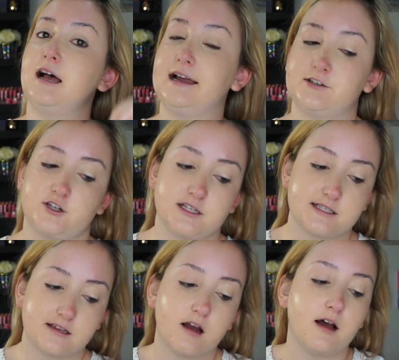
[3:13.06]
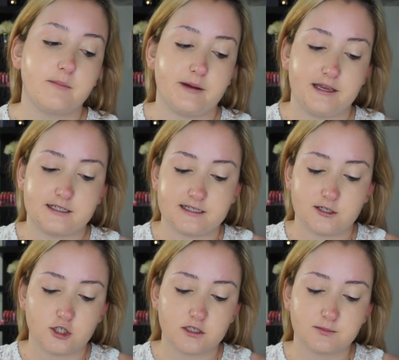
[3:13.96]
I just got my
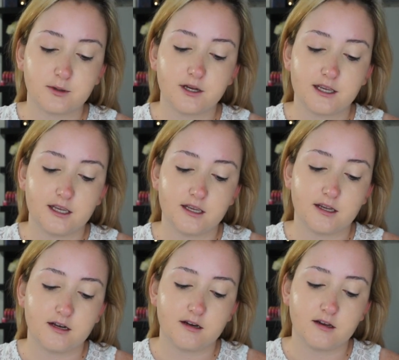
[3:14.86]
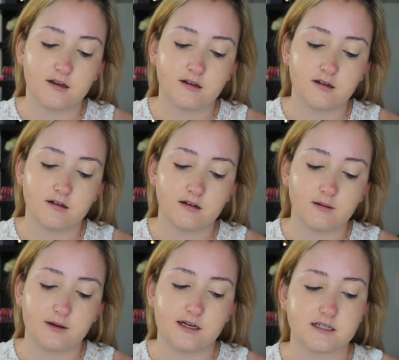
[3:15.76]
extensions put in,
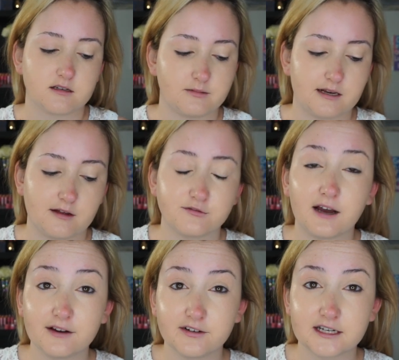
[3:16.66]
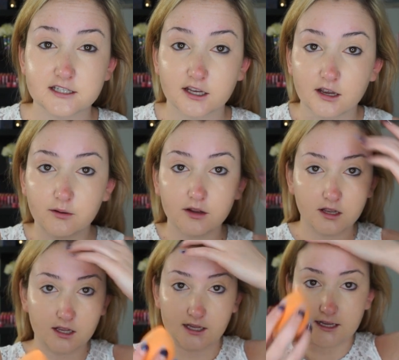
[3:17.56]
how many days has it been now? 5 days ago.
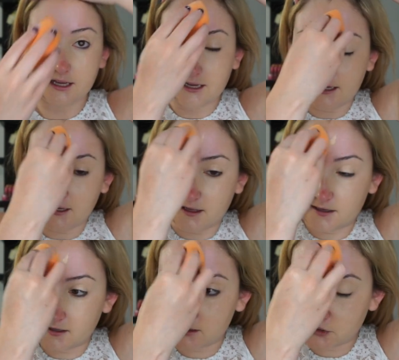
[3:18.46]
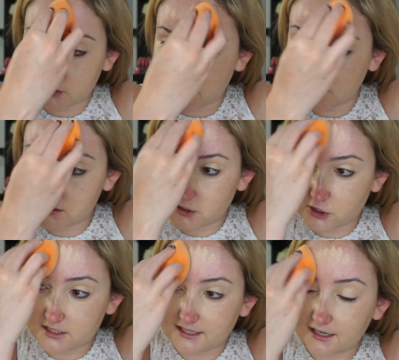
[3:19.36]
And
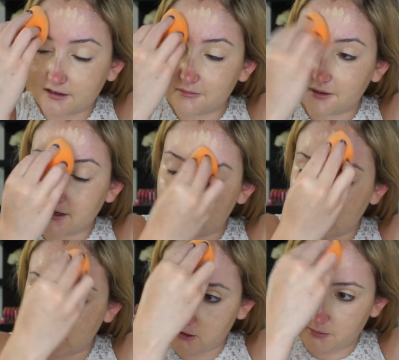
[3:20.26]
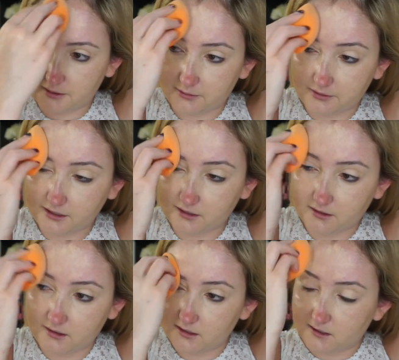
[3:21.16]
she said I could put it in a low pony,